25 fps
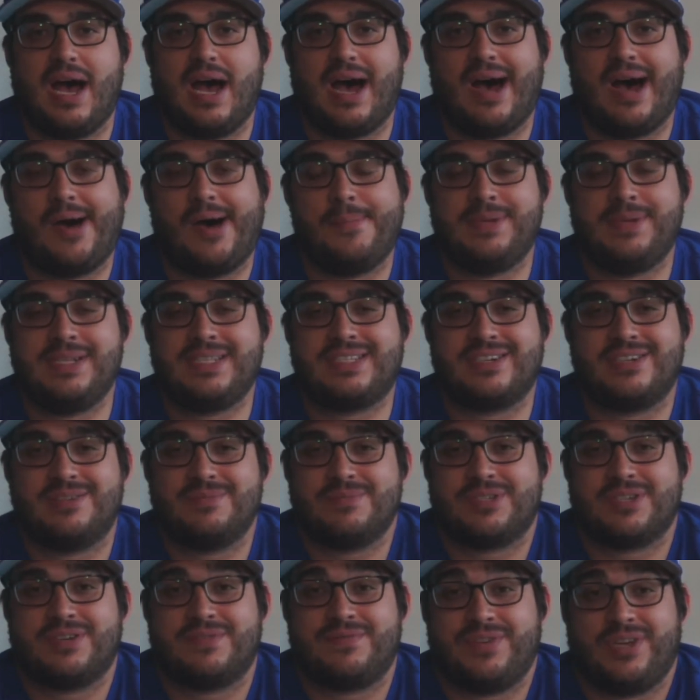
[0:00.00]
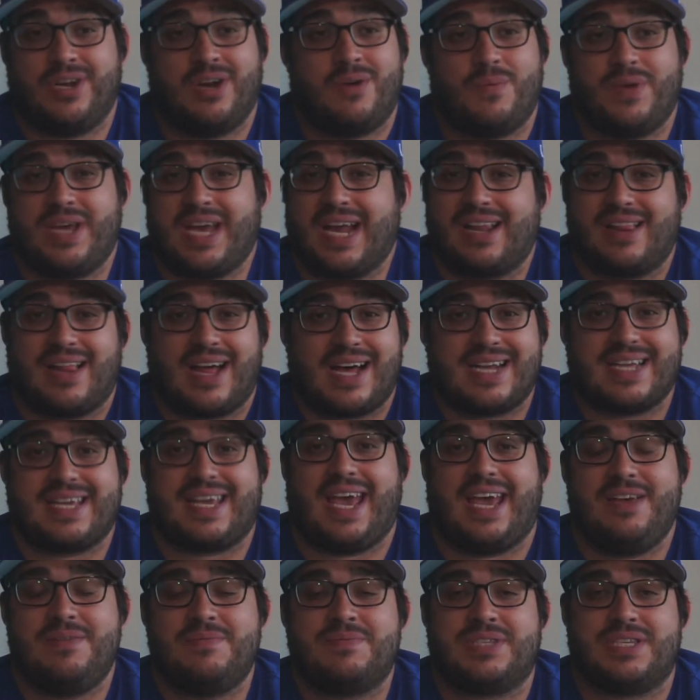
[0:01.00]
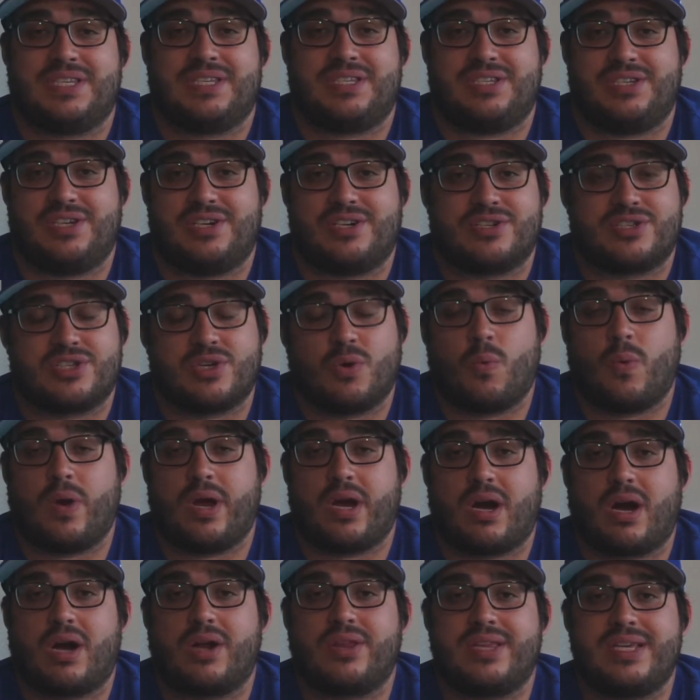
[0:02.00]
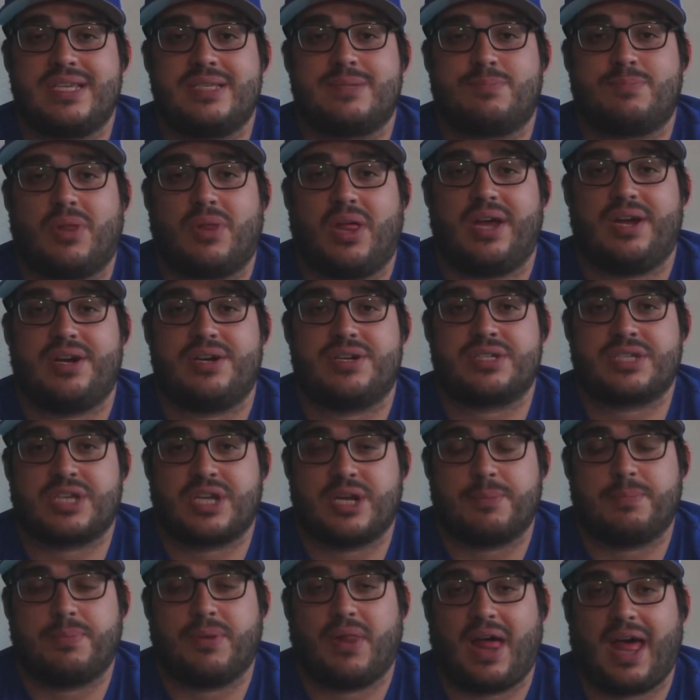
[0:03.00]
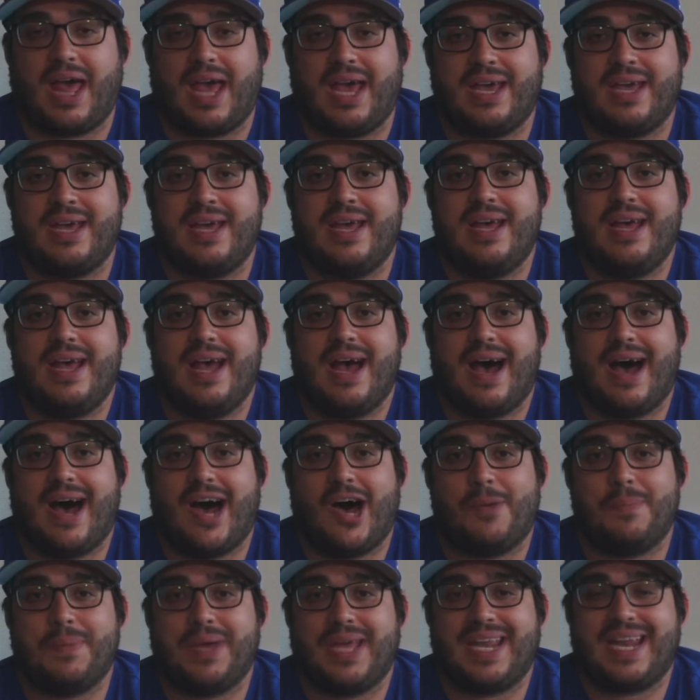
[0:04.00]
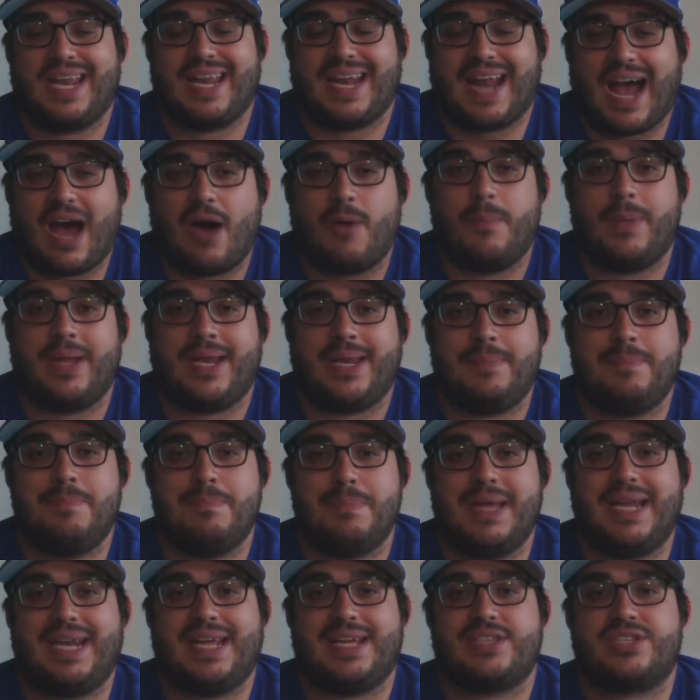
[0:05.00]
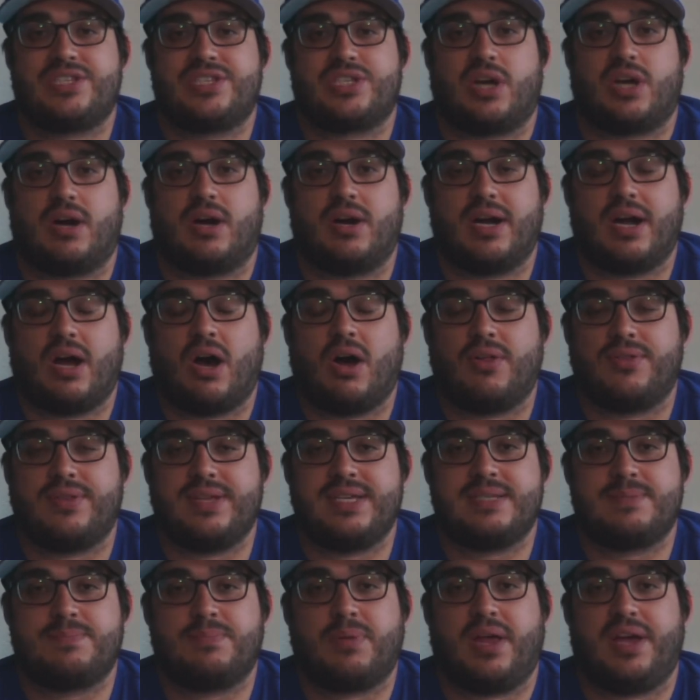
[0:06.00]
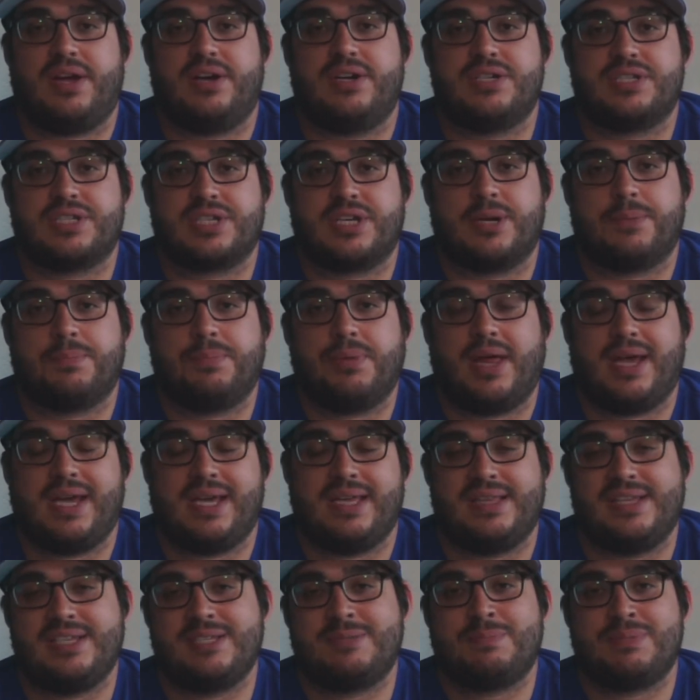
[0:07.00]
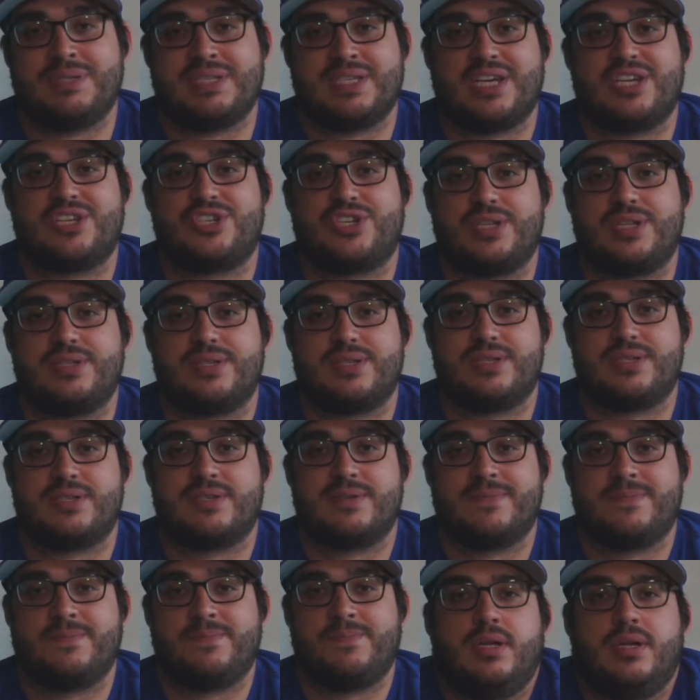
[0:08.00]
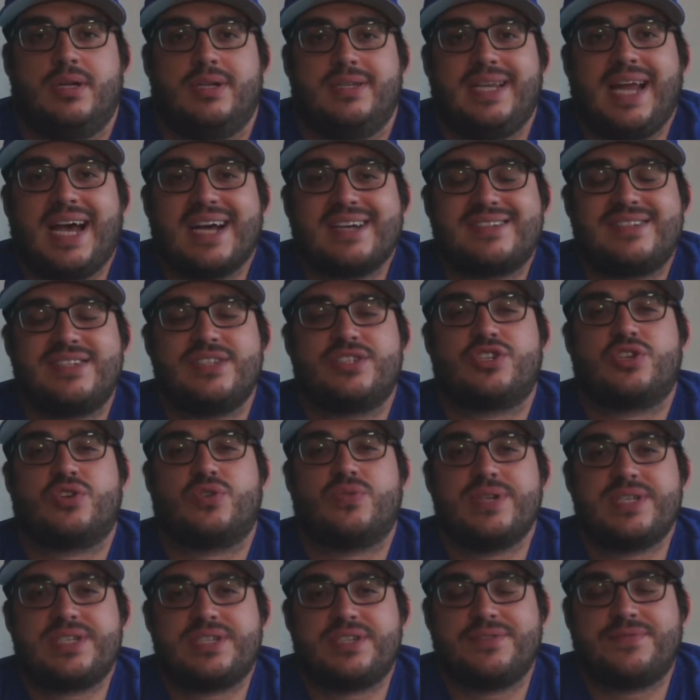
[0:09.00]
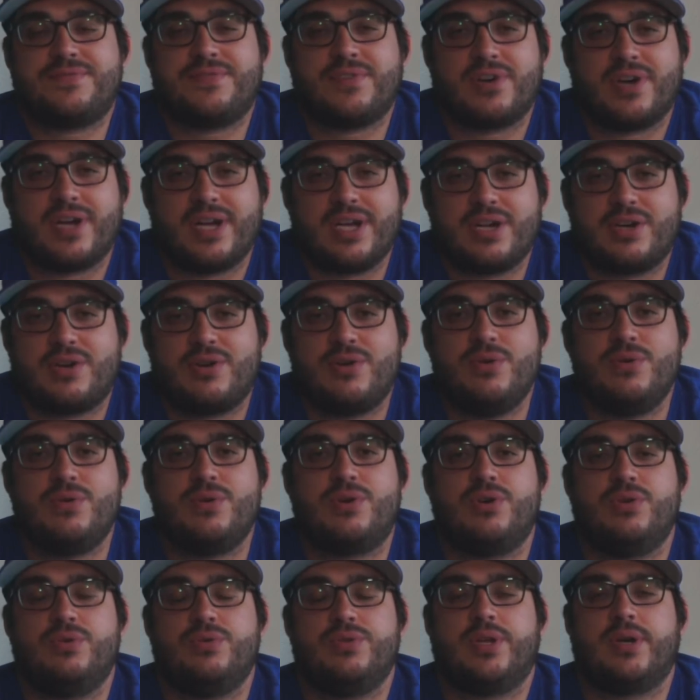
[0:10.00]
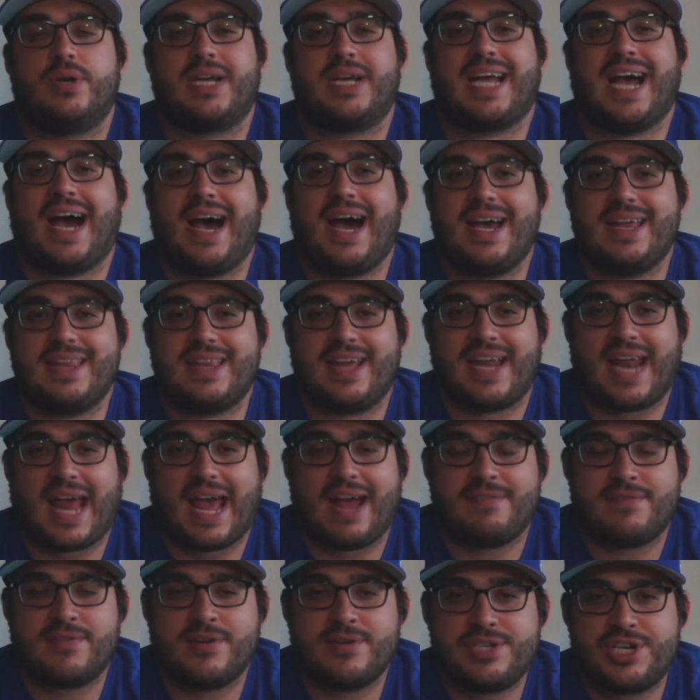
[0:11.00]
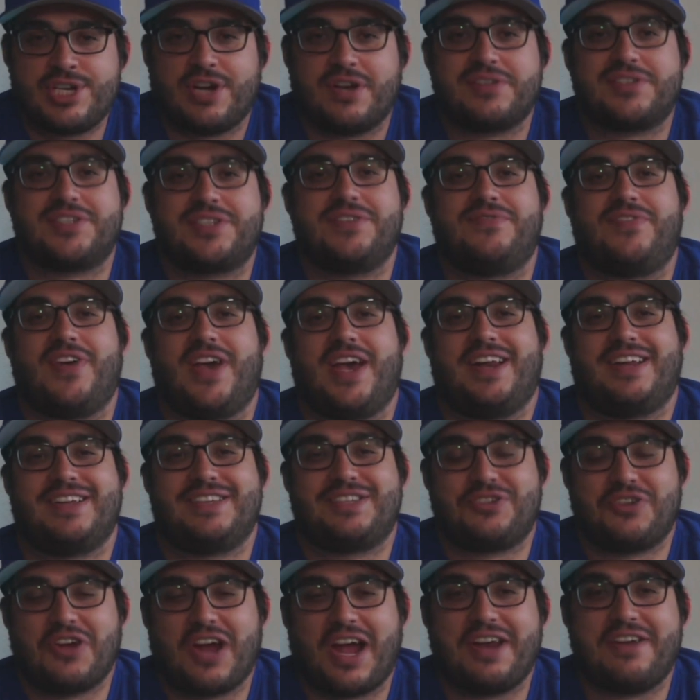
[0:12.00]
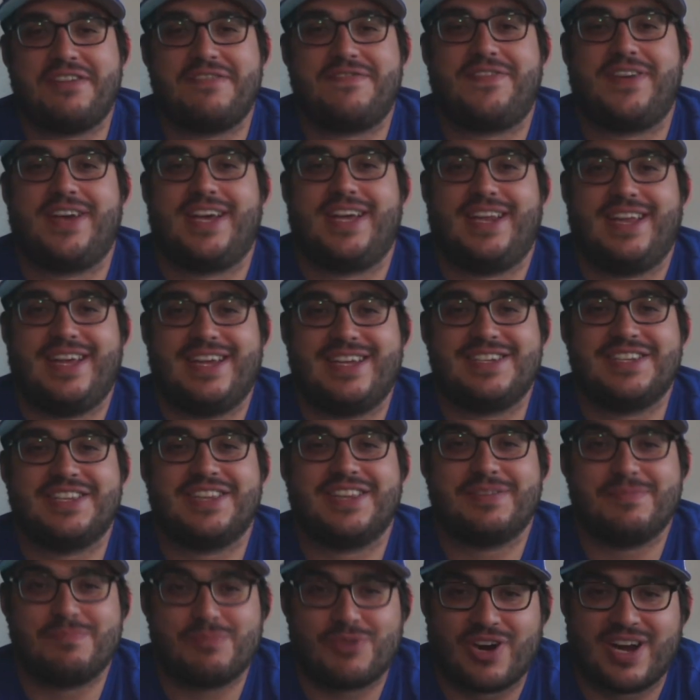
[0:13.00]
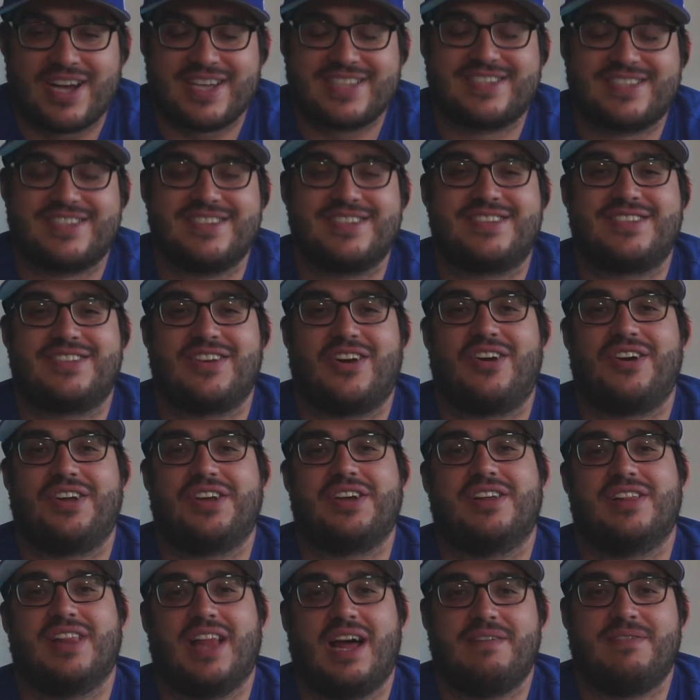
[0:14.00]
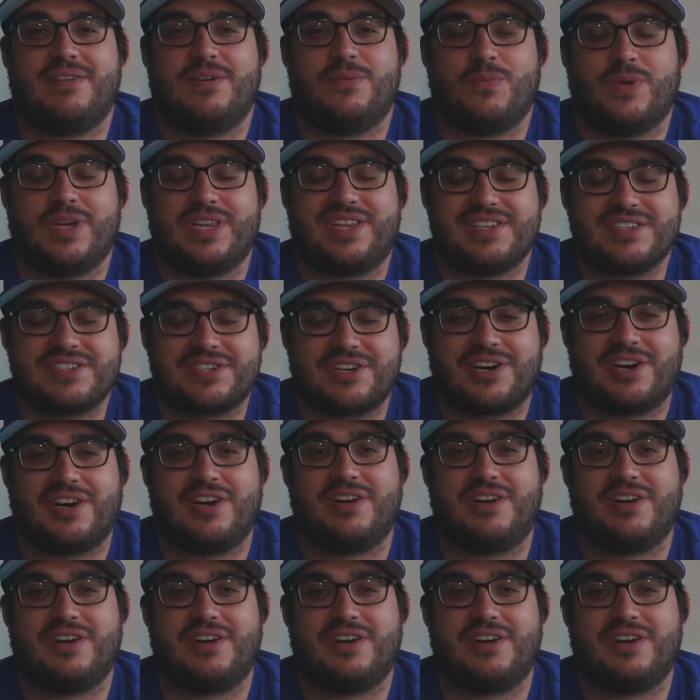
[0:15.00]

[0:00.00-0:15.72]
in terms of, we got a lot of games this year. So where are these players going to play? And how many minutes are all these players going to play in these positions? Next is Christopher Nkunku, the guy that every Chelsea fan has tried to fit in Maresca's starting 11 with his current